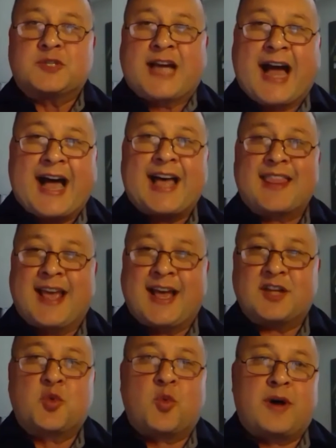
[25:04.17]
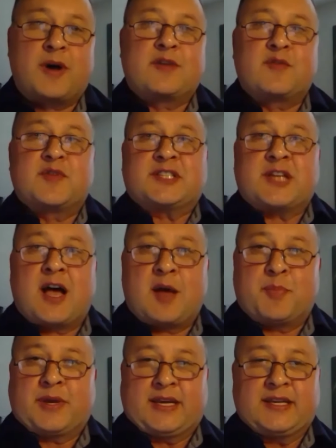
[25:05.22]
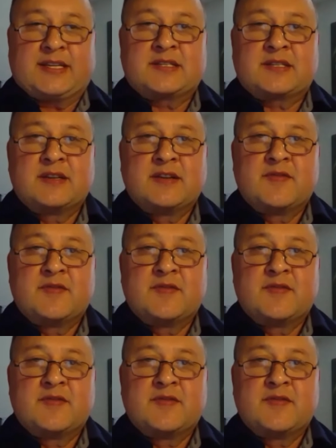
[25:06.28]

tie that to whatever the topic is,